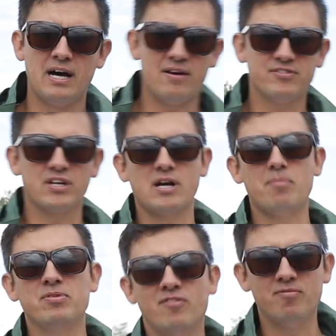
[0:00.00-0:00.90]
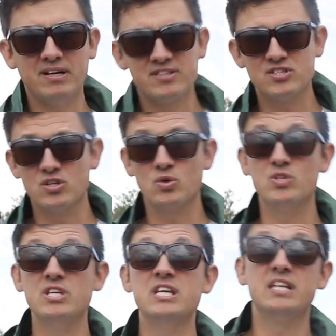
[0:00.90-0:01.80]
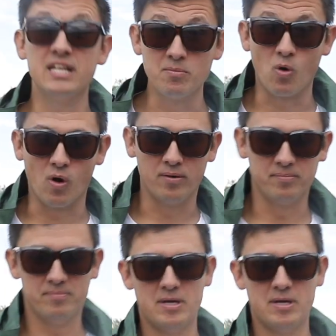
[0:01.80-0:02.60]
after a couple of months, they don't need it anymore.